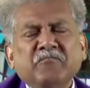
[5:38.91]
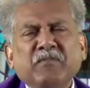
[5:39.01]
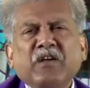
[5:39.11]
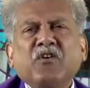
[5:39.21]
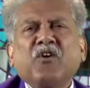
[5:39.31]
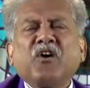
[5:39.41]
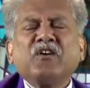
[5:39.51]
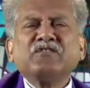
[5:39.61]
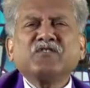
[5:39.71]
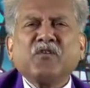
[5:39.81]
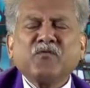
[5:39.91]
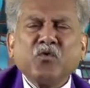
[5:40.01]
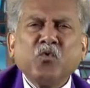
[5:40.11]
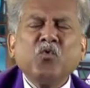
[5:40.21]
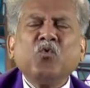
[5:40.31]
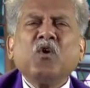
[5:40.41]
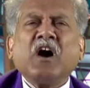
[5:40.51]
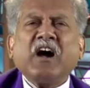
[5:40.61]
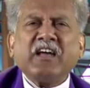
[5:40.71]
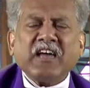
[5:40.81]
because of who
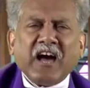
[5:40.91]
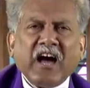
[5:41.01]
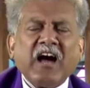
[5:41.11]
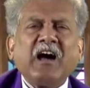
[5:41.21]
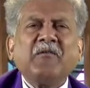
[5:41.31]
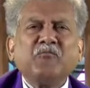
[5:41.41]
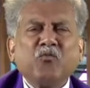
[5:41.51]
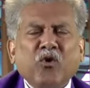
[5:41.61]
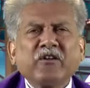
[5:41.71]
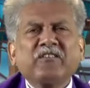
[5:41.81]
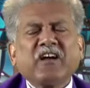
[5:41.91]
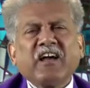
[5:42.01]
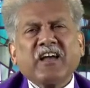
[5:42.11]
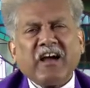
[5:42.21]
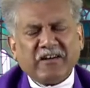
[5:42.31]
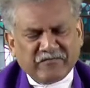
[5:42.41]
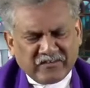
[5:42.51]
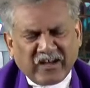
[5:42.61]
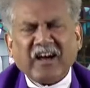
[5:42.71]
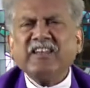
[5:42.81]
I am, what I have
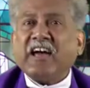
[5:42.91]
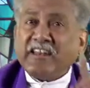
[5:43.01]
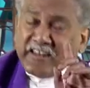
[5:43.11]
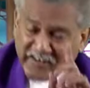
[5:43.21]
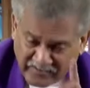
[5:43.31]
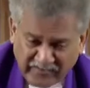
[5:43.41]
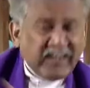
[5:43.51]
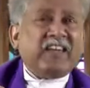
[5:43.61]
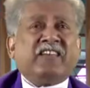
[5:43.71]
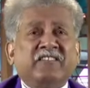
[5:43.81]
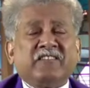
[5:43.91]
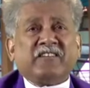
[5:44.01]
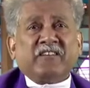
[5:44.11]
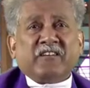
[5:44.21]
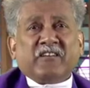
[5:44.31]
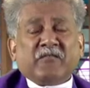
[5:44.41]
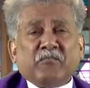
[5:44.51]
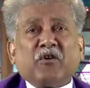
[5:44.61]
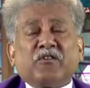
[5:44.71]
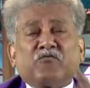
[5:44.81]
done, and indeed
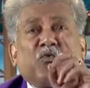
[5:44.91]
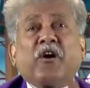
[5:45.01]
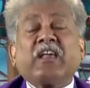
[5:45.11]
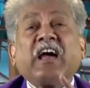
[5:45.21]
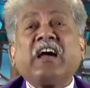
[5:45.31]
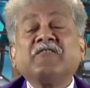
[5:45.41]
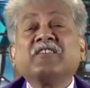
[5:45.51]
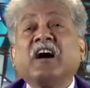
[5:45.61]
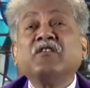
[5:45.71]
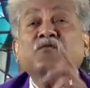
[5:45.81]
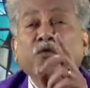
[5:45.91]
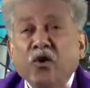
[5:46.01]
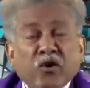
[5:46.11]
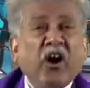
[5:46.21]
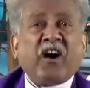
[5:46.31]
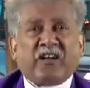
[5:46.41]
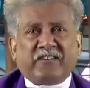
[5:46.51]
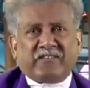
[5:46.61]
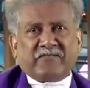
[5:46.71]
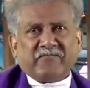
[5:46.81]
because what I have done for
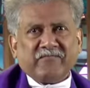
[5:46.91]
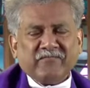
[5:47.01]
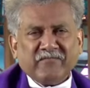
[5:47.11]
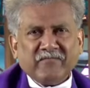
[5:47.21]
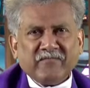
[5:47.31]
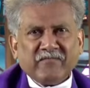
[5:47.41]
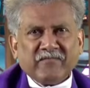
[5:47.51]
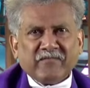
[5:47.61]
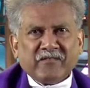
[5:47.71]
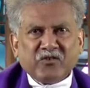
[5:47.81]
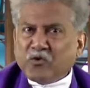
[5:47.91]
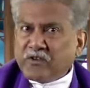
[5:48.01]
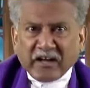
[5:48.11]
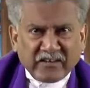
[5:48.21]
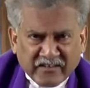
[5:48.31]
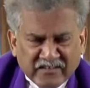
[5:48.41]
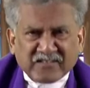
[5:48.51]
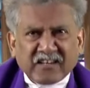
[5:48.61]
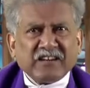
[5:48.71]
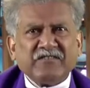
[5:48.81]
God. Don't I
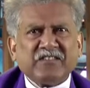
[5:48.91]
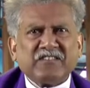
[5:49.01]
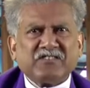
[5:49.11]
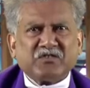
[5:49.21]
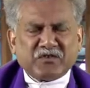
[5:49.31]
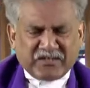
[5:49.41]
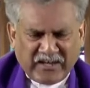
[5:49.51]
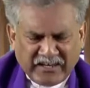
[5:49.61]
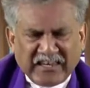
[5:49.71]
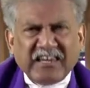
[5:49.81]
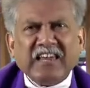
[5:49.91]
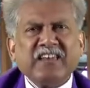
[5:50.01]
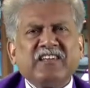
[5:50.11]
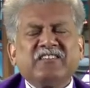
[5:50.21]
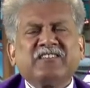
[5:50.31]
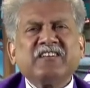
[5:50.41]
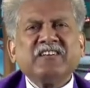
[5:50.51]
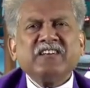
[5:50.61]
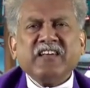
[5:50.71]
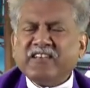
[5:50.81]
deserve this? Don't I need it?
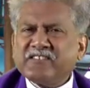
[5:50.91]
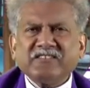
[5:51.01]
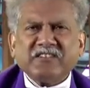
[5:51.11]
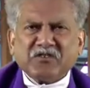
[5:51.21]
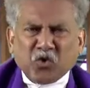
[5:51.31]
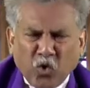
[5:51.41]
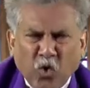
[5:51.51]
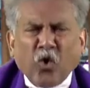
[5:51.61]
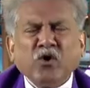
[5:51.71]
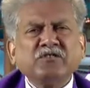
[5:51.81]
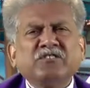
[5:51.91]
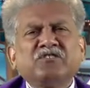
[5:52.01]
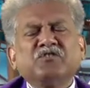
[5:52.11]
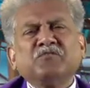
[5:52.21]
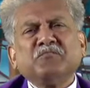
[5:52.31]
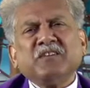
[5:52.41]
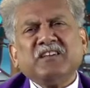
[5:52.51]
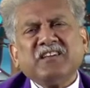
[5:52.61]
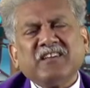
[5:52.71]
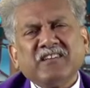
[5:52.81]
Isn't it owed to
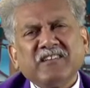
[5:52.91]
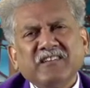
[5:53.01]
me?